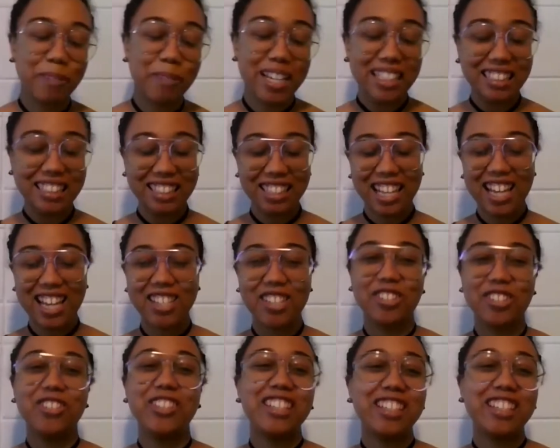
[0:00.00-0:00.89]
amazing
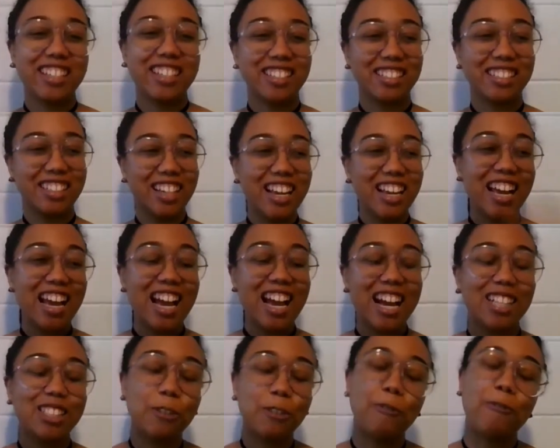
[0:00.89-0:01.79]
that you can,
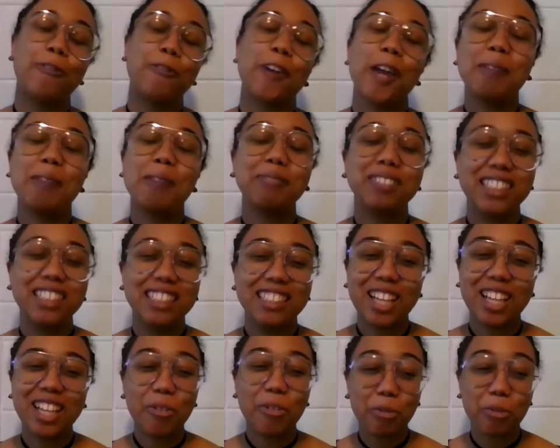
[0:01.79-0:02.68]
as a family,
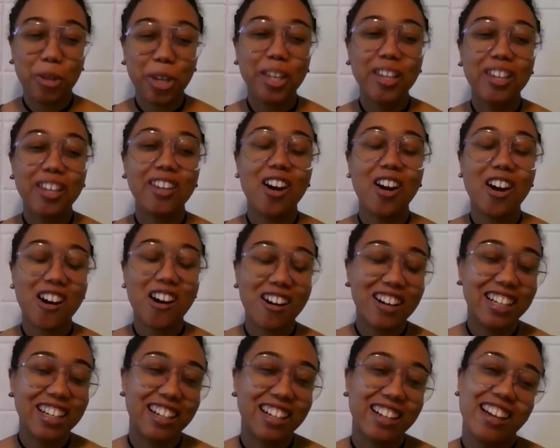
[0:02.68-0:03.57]
say we
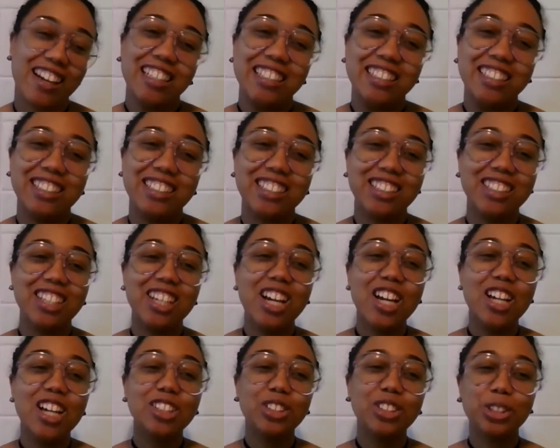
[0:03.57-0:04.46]
are connected
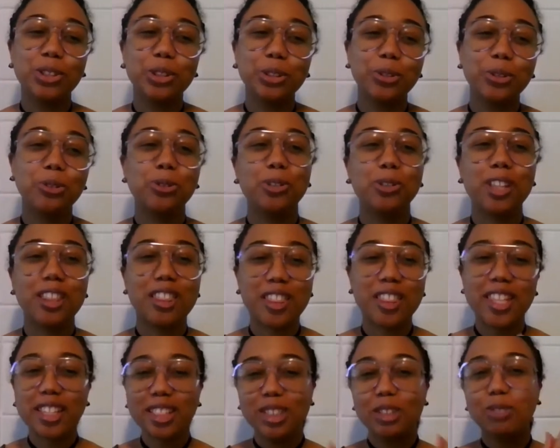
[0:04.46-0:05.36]
to
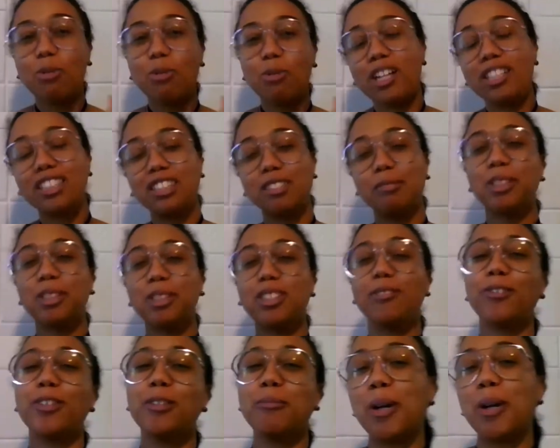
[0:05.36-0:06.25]
this one
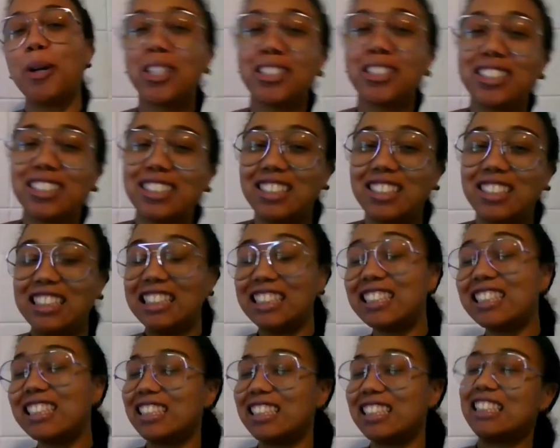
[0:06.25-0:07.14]
specific person in
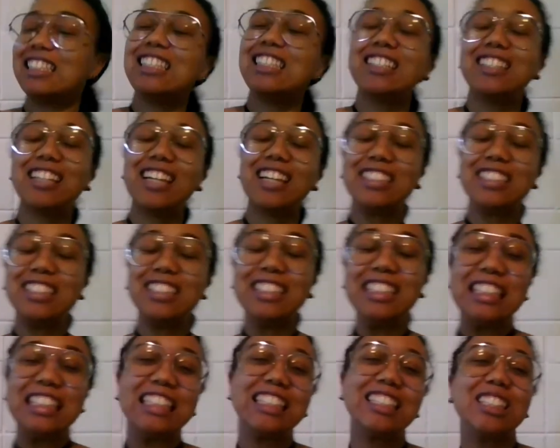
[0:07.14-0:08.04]
sixteen
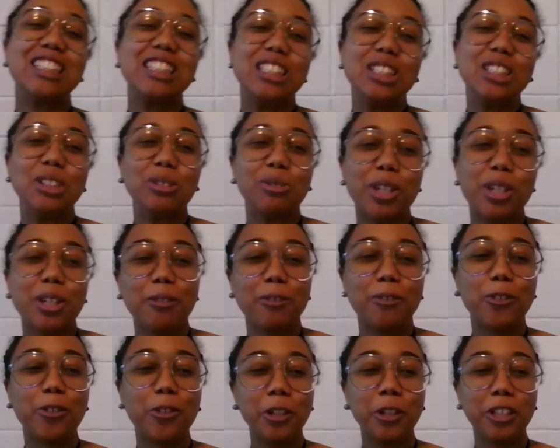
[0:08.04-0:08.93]
nineteen, sixteen
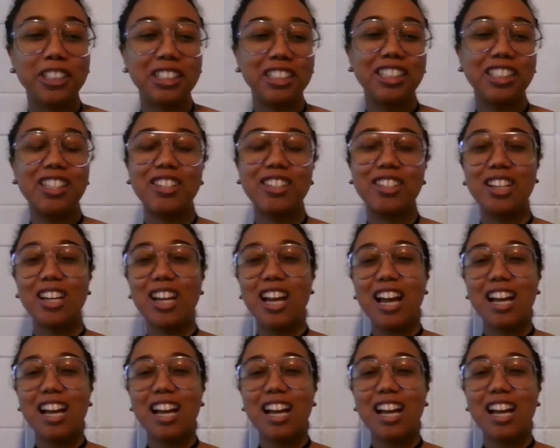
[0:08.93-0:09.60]
twenty-four, to